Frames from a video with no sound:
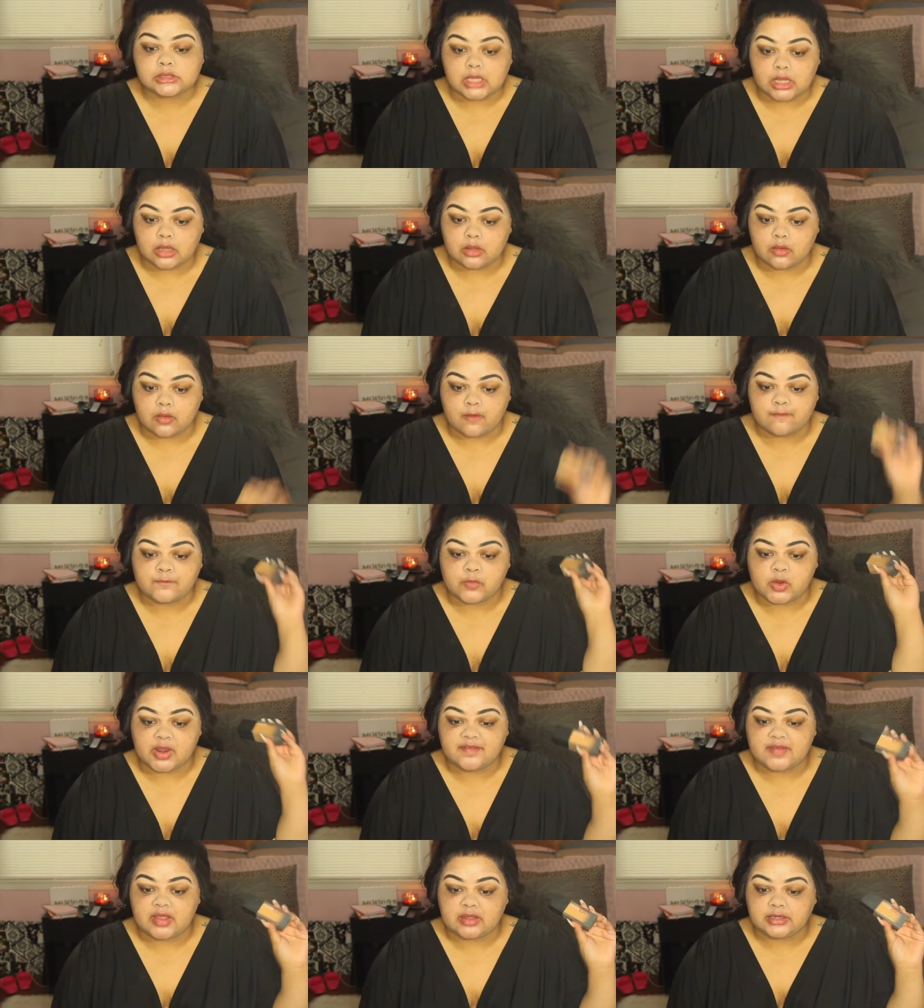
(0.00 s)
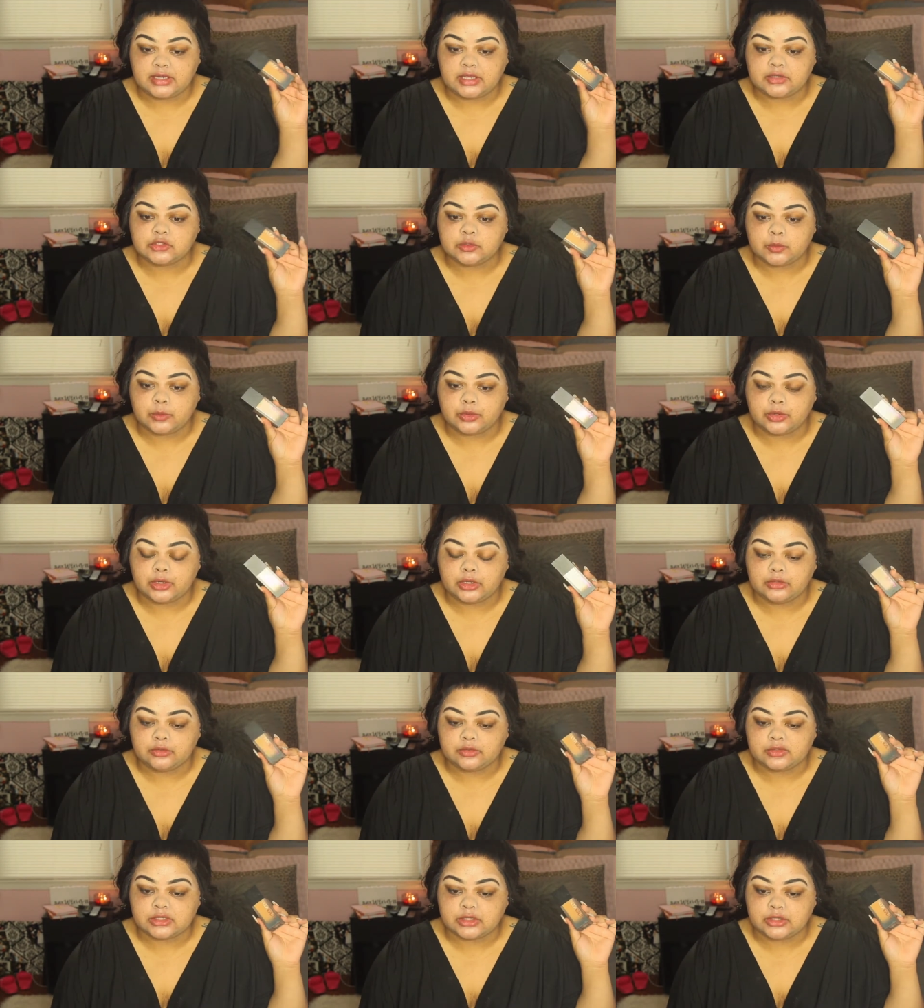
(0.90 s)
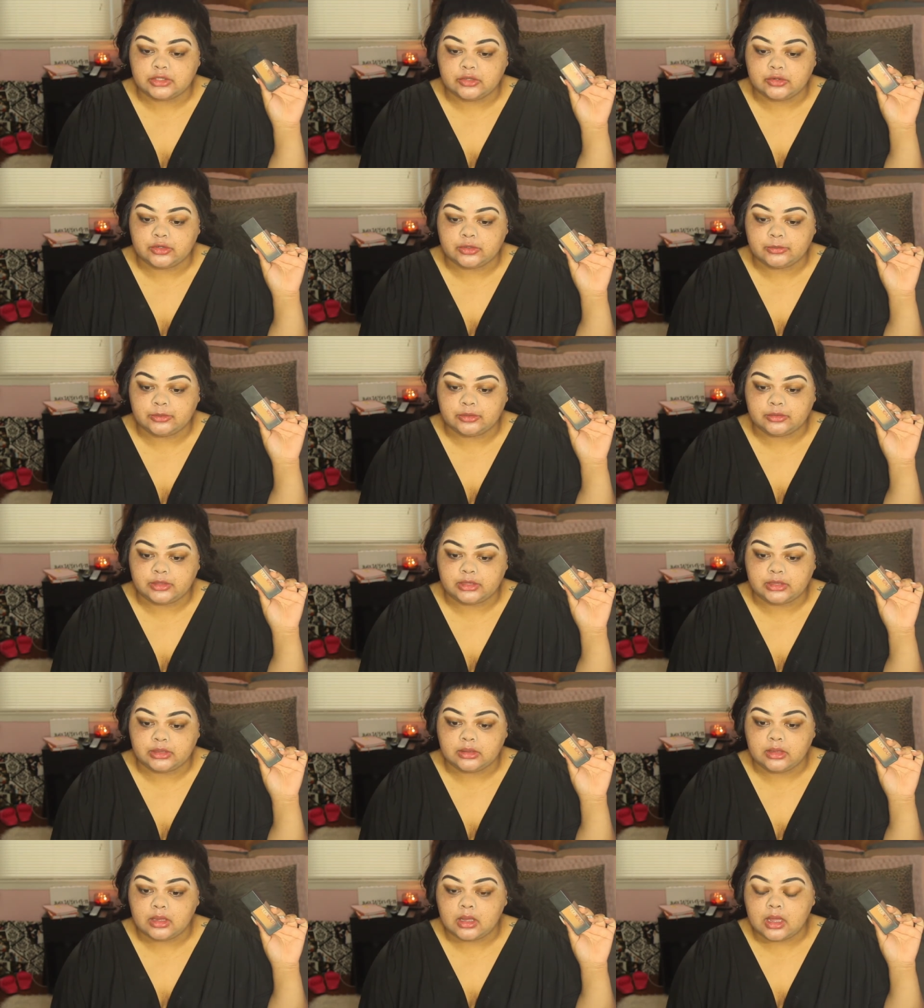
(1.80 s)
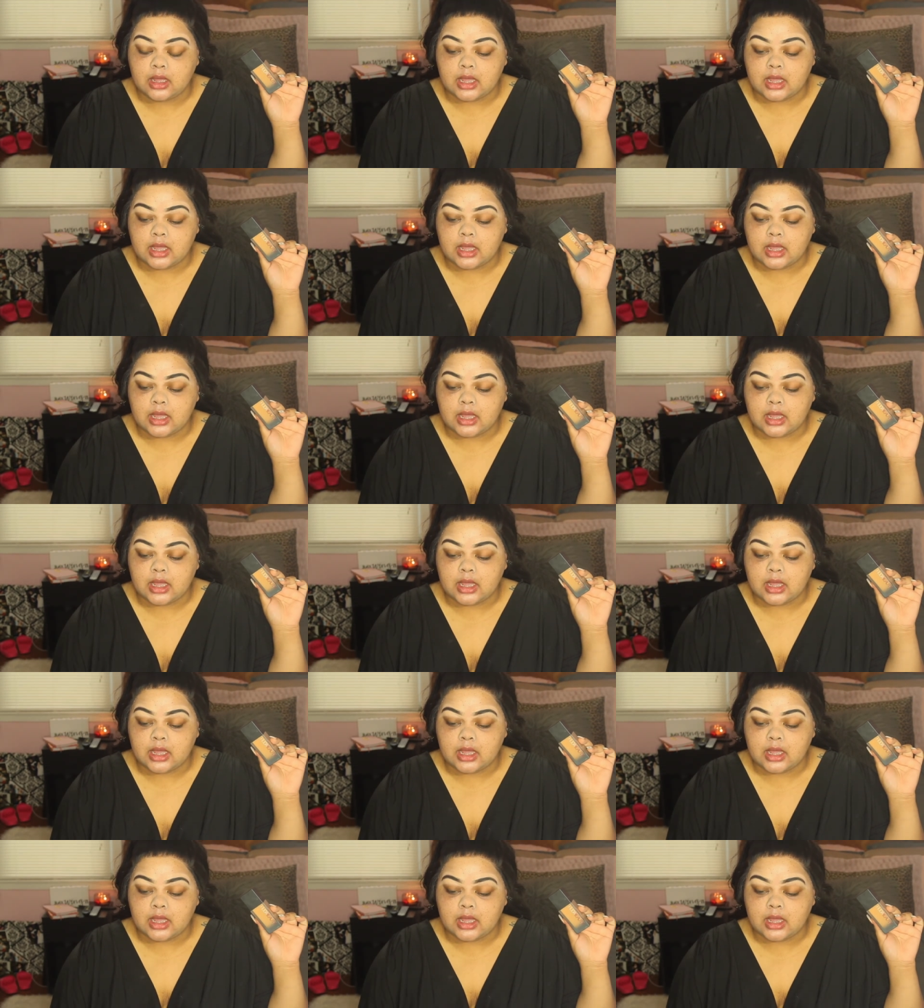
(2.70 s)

So for foundation, we're going to use the Huda Beauty